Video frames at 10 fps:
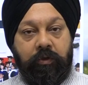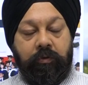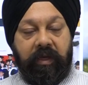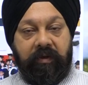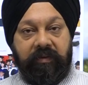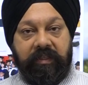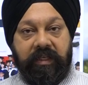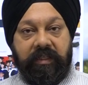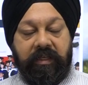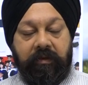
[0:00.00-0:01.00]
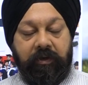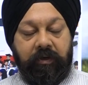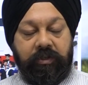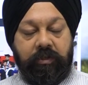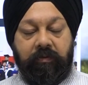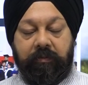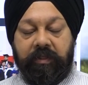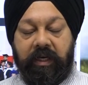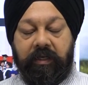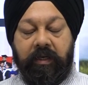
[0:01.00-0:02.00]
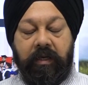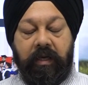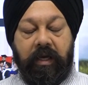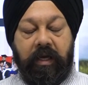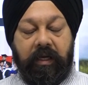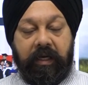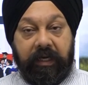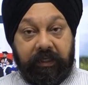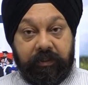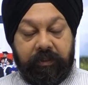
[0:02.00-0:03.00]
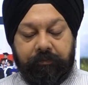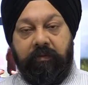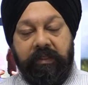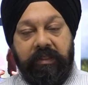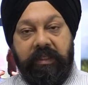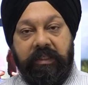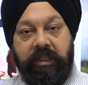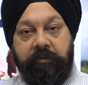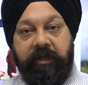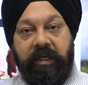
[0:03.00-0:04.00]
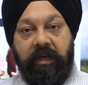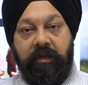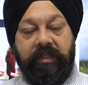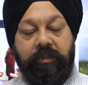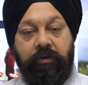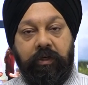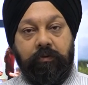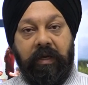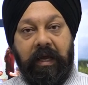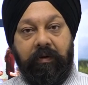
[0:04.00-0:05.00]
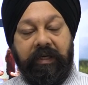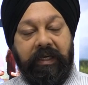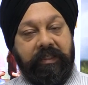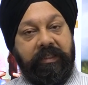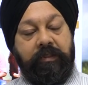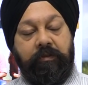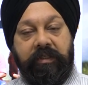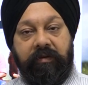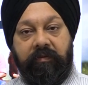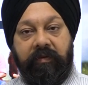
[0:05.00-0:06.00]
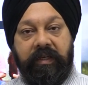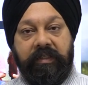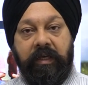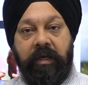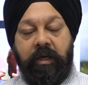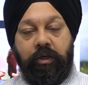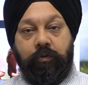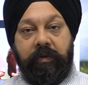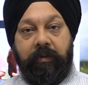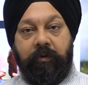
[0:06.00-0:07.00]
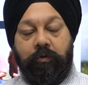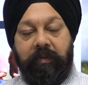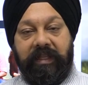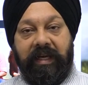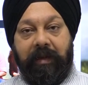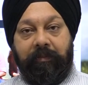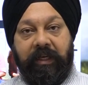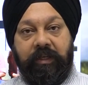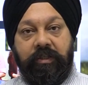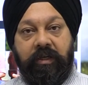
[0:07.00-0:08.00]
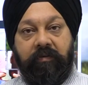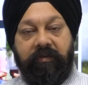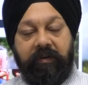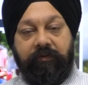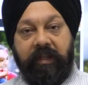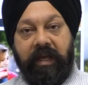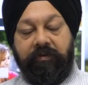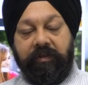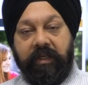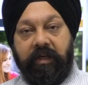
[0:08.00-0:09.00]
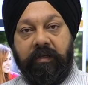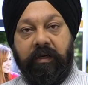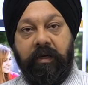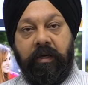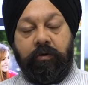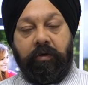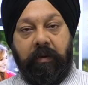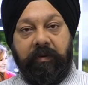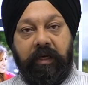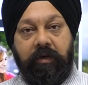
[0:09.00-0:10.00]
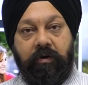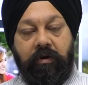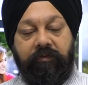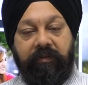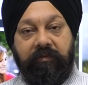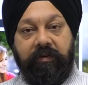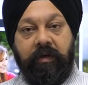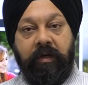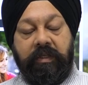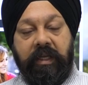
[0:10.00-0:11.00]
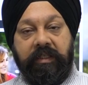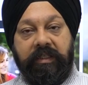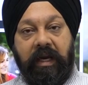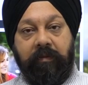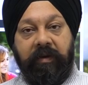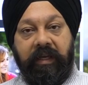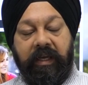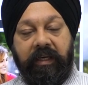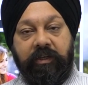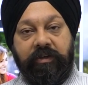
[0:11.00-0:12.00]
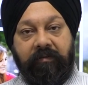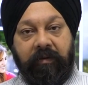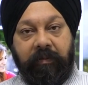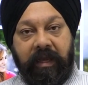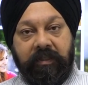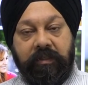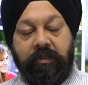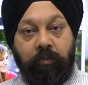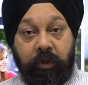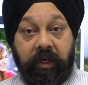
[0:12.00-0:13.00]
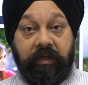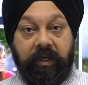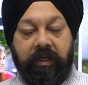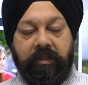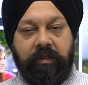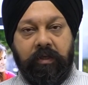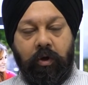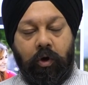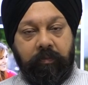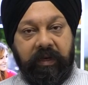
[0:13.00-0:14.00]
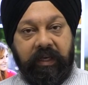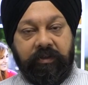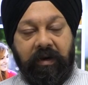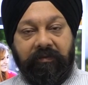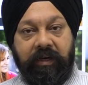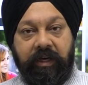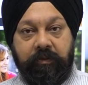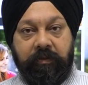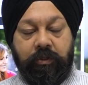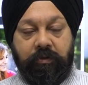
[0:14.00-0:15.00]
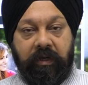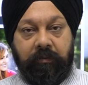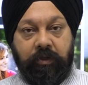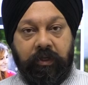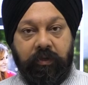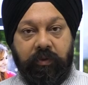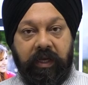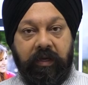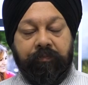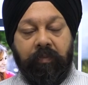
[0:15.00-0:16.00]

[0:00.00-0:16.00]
UK Visas and Immigration website guidance. Once this has been done, you need to allow at least 6 to 7 weeks to be able to make that application and wait for that result to come in your favor. Then start making any travel plans, booking tickets, or making travel arrangements to come to the UK.